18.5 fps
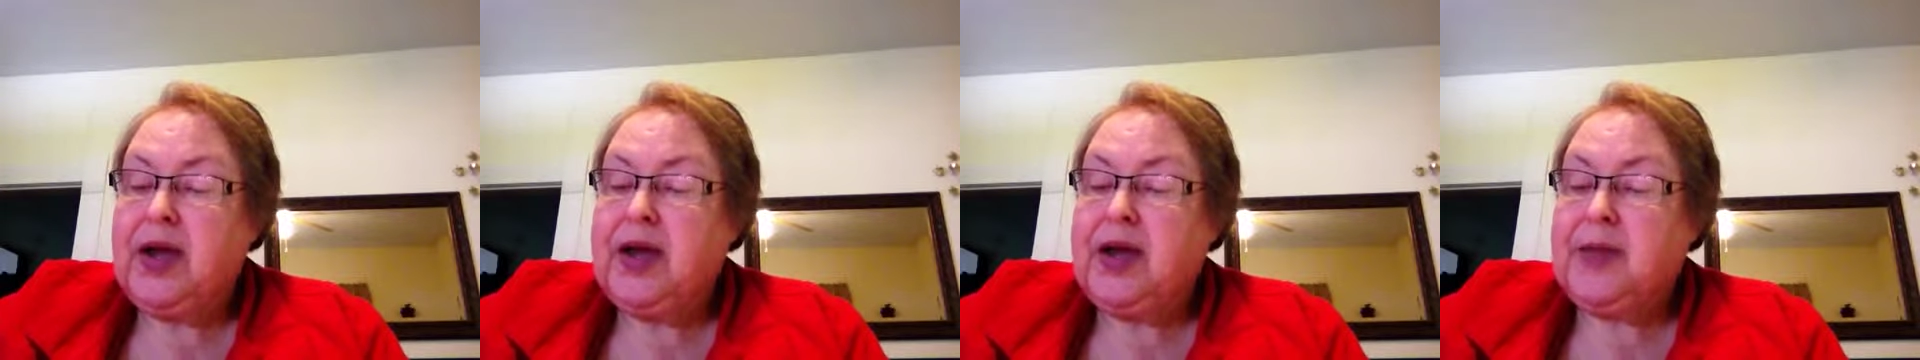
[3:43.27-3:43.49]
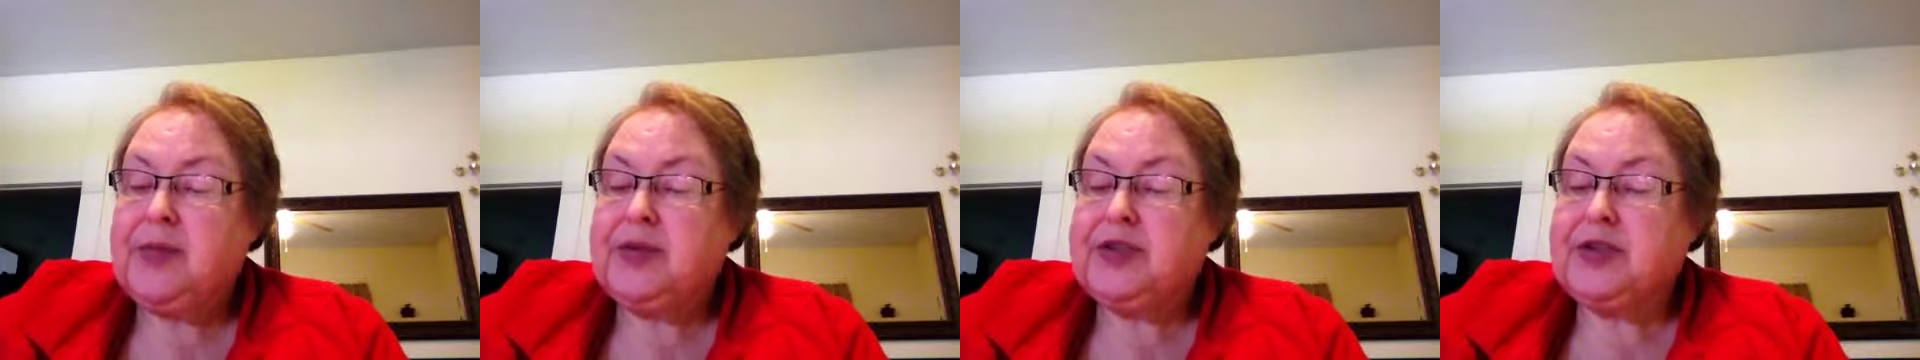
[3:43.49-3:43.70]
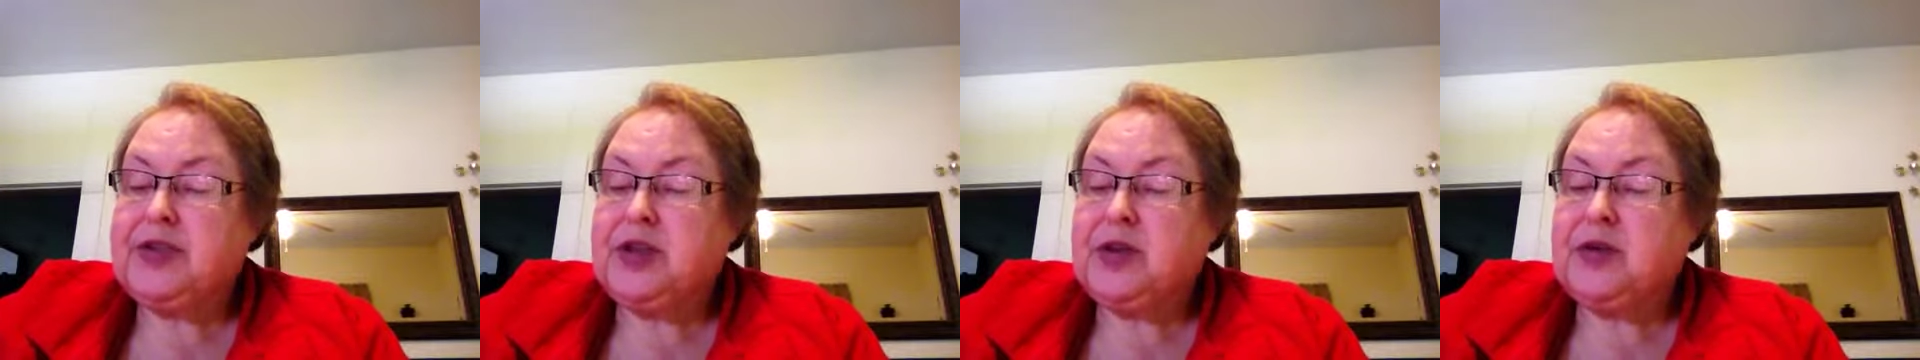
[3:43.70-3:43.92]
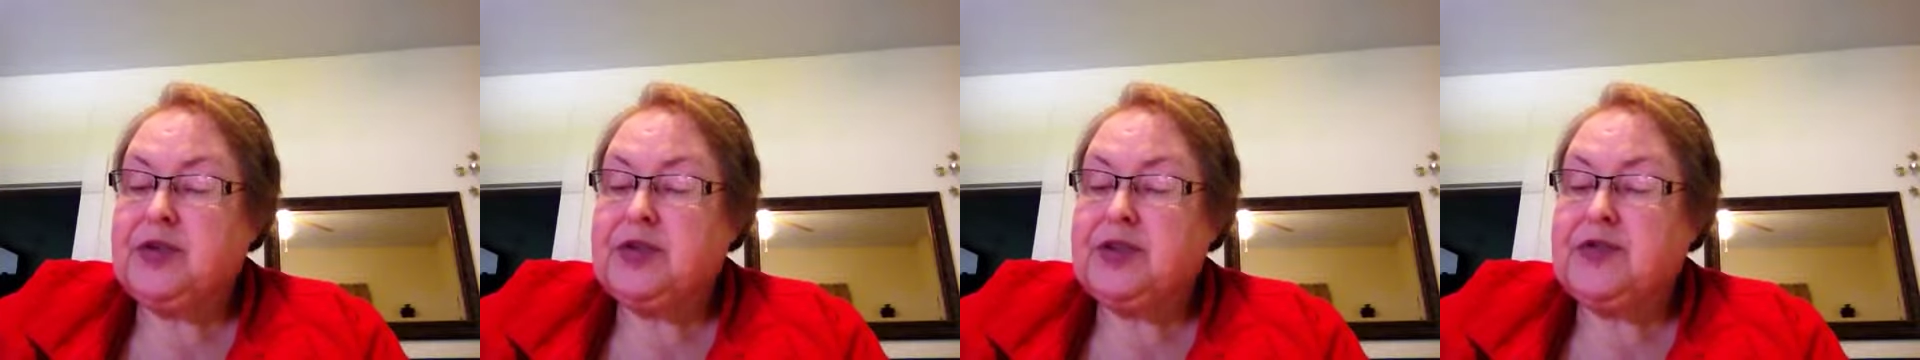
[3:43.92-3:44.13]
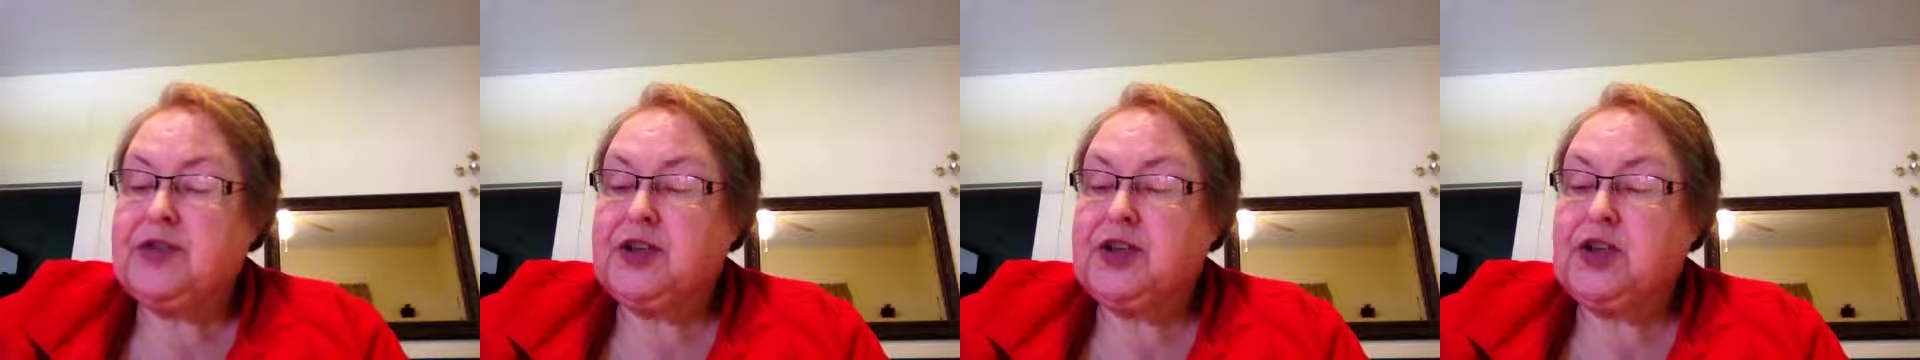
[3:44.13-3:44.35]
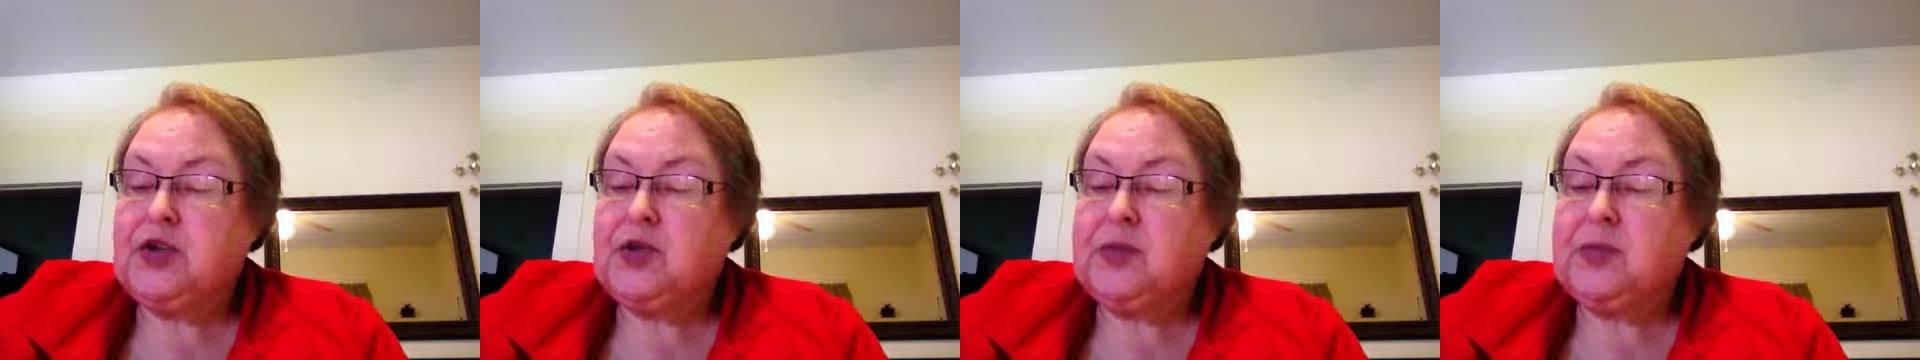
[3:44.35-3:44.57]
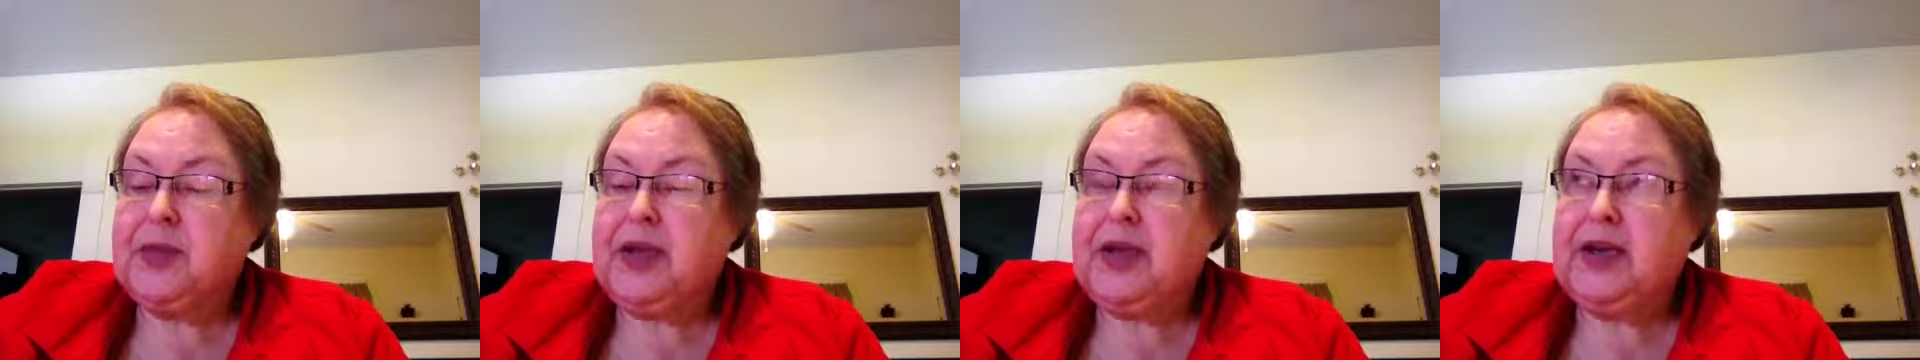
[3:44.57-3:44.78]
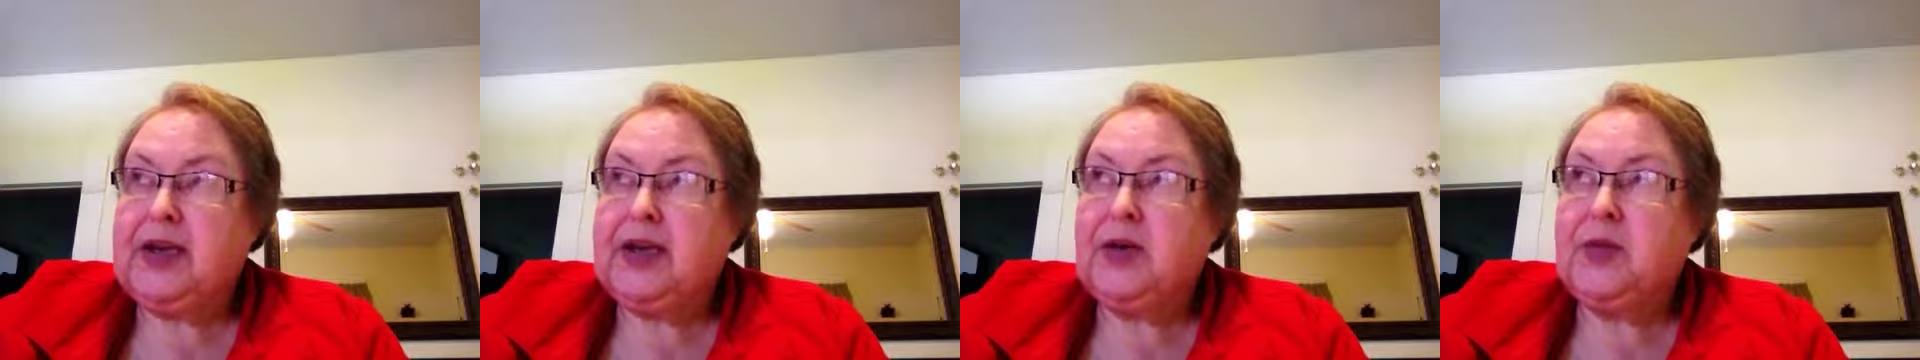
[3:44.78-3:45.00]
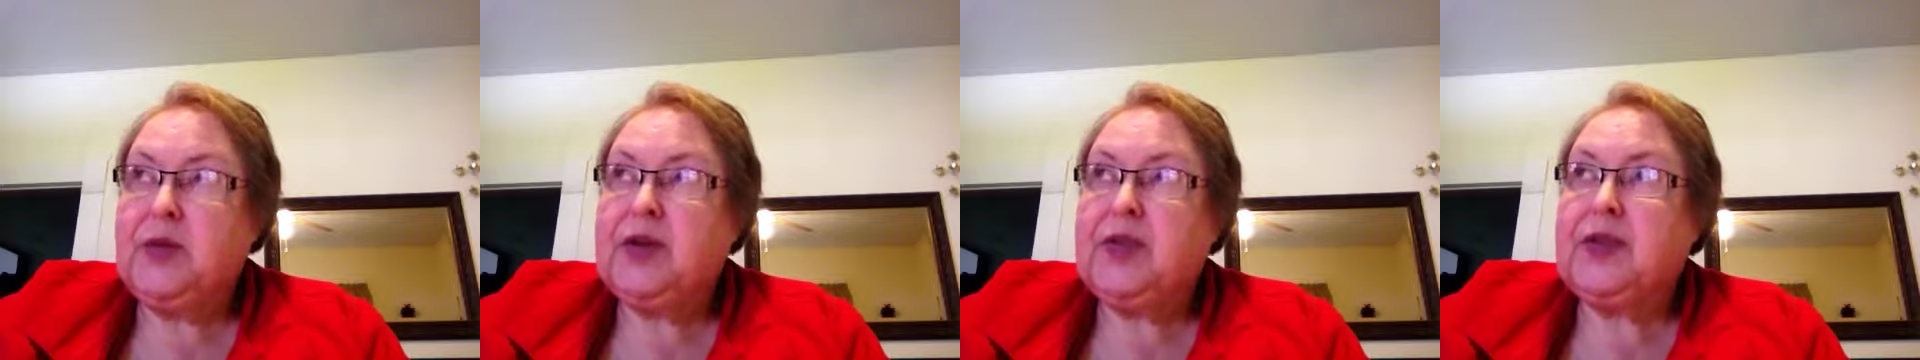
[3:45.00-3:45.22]
episodes of acute
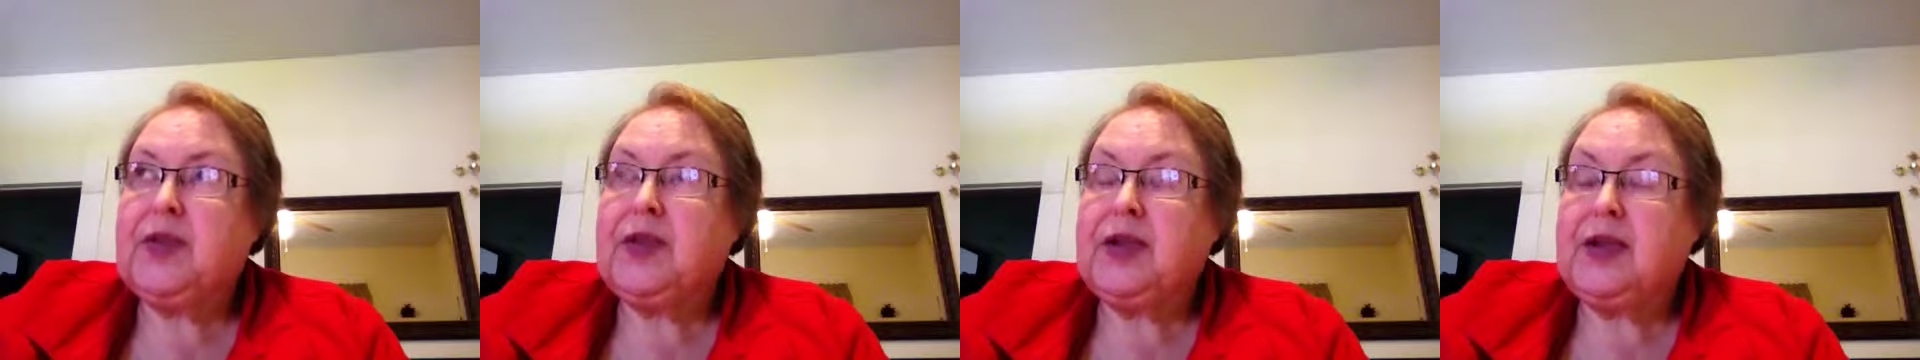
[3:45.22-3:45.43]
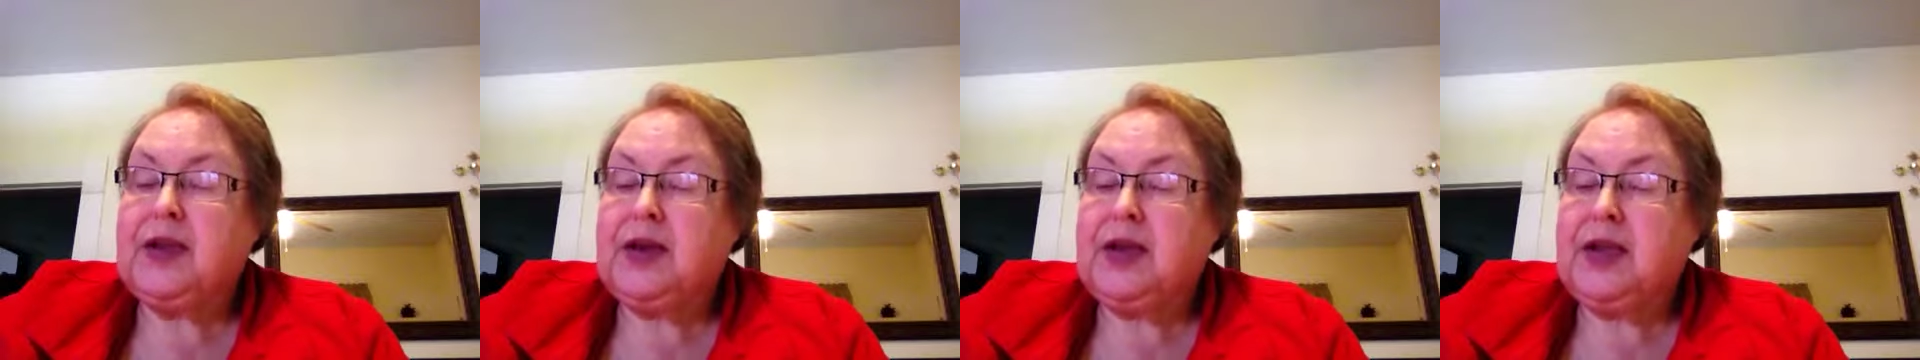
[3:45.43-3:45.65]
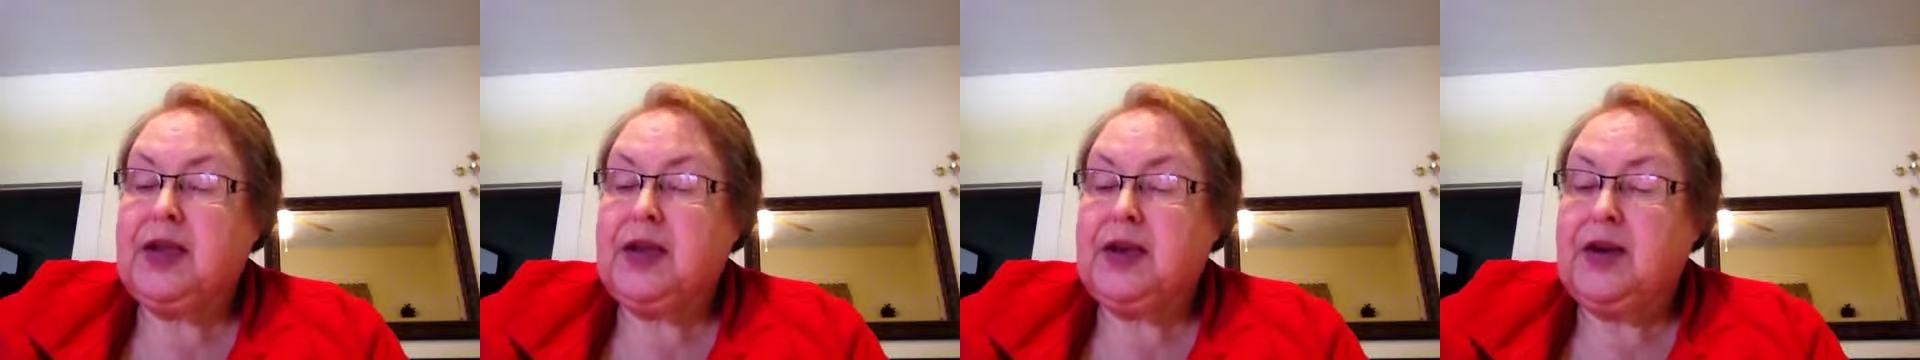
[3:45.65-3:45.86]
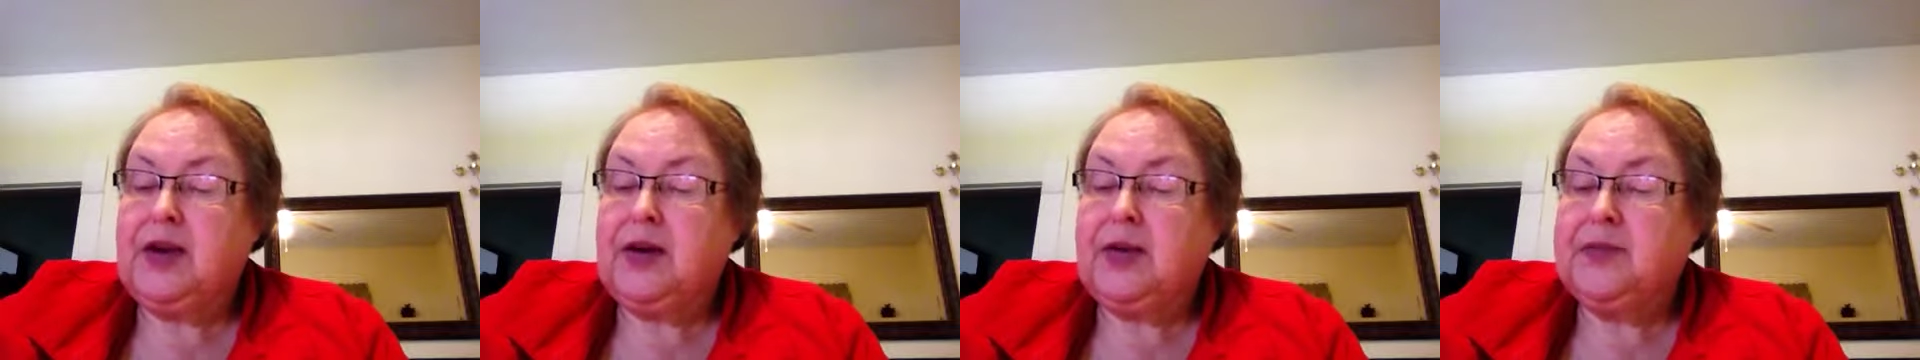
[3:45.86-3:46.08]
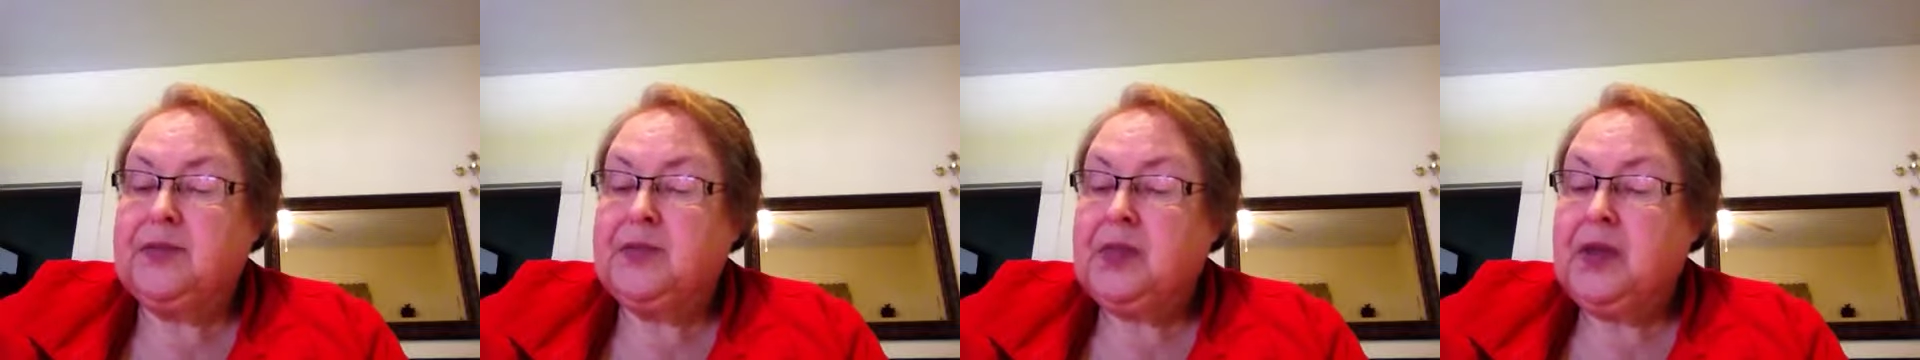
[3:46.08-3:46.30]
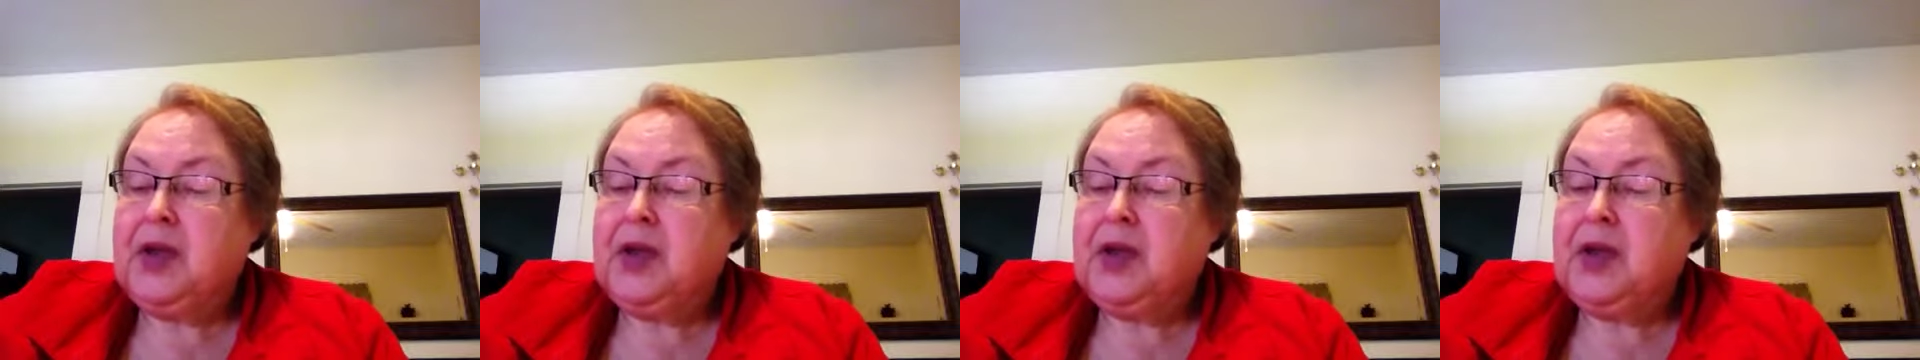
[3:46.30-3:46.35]
mania within a year